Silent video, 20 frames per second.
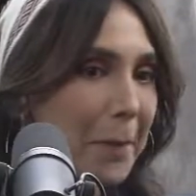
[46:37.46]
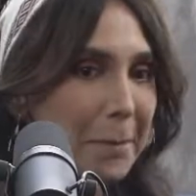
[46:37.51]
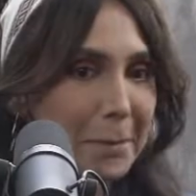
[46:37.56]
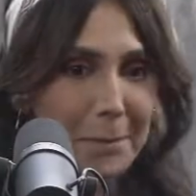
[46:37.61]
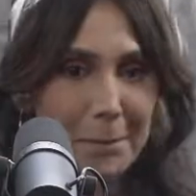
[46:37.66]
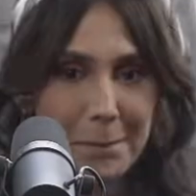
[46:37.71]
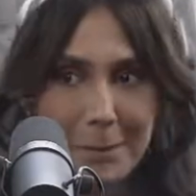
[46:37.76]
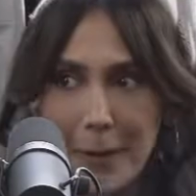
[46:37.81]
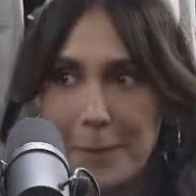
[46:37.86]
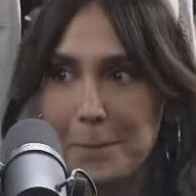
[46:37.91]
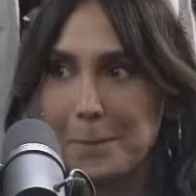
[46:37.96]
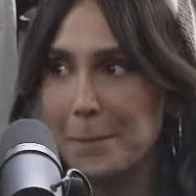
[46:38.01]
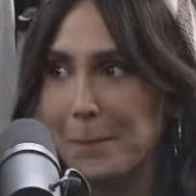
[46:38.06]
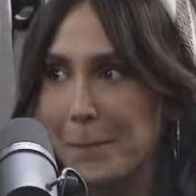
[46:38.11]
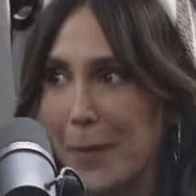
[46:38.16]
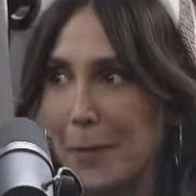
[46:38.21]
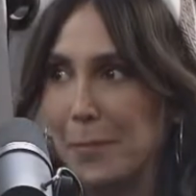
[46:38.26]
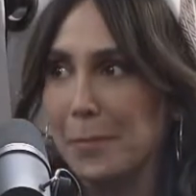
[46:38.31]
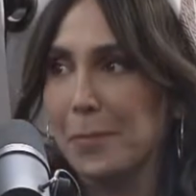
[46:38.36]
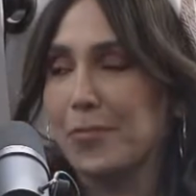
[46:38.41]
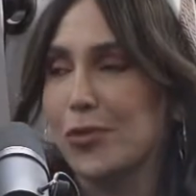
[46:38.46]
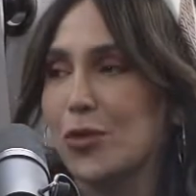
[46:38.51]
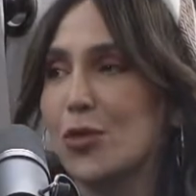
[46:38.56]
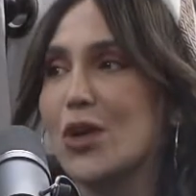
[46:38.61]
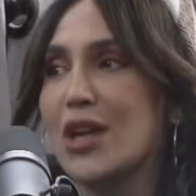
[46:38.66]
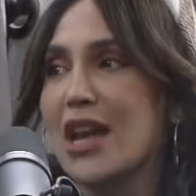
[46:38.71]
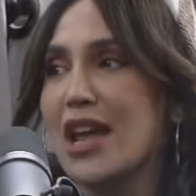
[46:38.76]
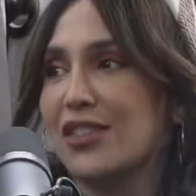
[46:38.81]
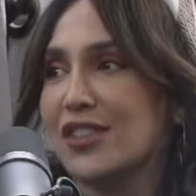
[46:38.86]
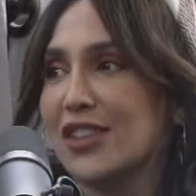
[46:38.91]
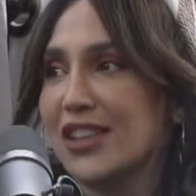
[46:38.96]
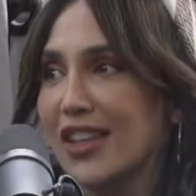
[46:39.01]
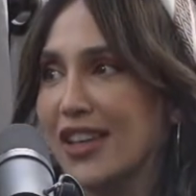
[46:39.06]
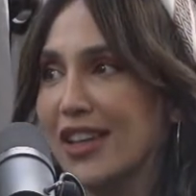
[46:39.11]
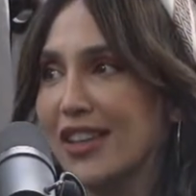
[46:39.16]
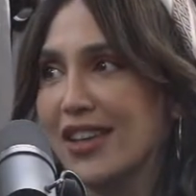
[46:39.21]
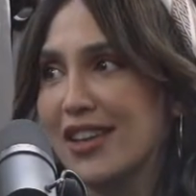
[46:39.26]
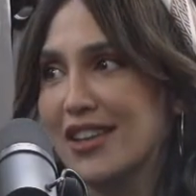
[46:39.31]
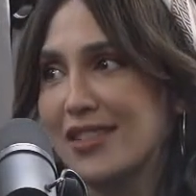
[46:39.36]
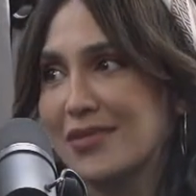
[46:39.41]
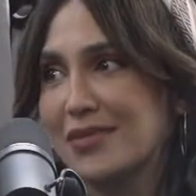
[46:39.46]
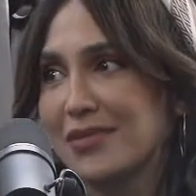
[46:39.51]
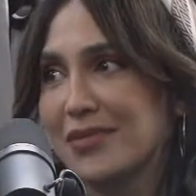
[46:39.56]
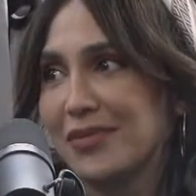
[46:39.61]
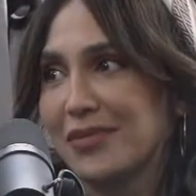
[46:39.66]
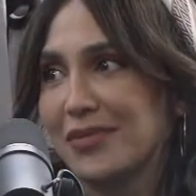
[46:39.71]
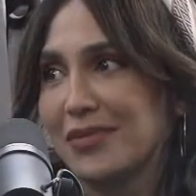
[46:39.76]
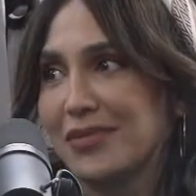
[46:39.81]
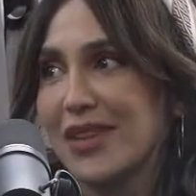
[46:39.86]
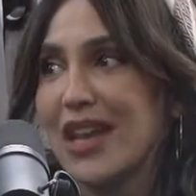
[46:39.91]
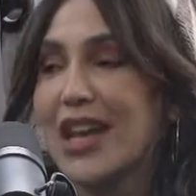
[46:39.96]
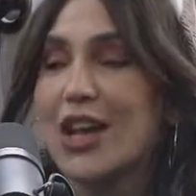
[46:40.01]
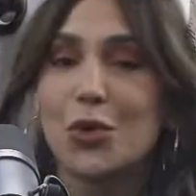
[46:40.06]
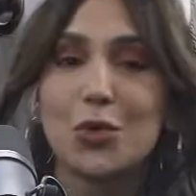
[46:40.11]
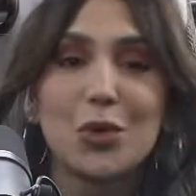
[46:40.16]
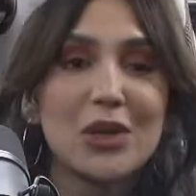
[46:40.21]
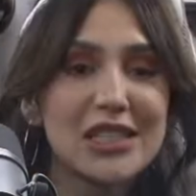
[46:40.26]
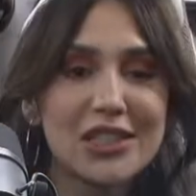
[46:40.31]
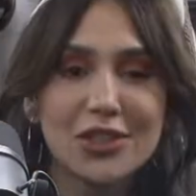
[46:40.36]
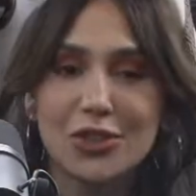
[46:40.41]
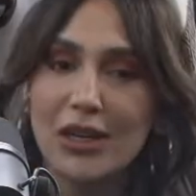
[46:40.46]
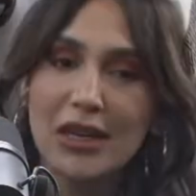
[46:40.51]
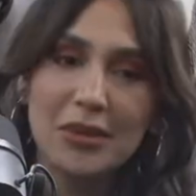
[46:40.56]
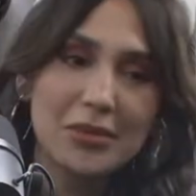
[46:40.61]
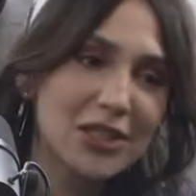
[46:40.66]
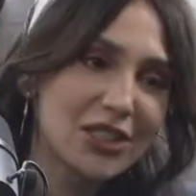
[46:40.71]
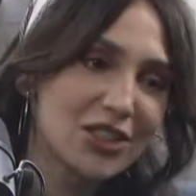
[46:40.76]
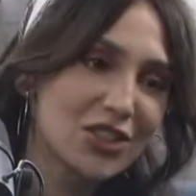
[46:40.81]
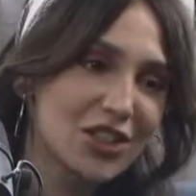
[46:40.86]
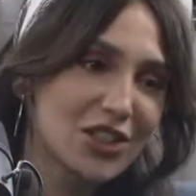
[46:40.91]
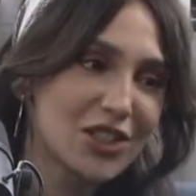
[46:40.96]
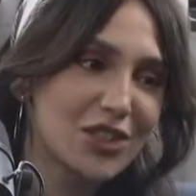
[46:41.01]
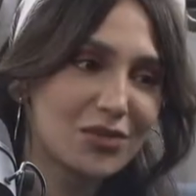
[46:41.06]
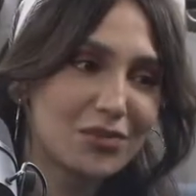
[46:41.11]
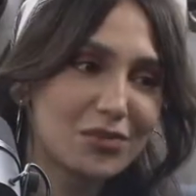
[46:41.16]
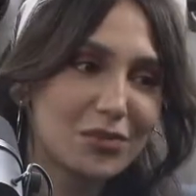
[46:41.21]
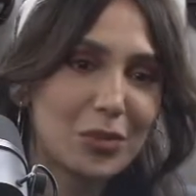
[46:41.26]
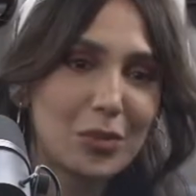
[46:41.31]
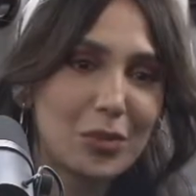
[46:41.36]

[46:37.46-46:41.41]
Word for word: bop, bop, bop, one after the other. We screamed and just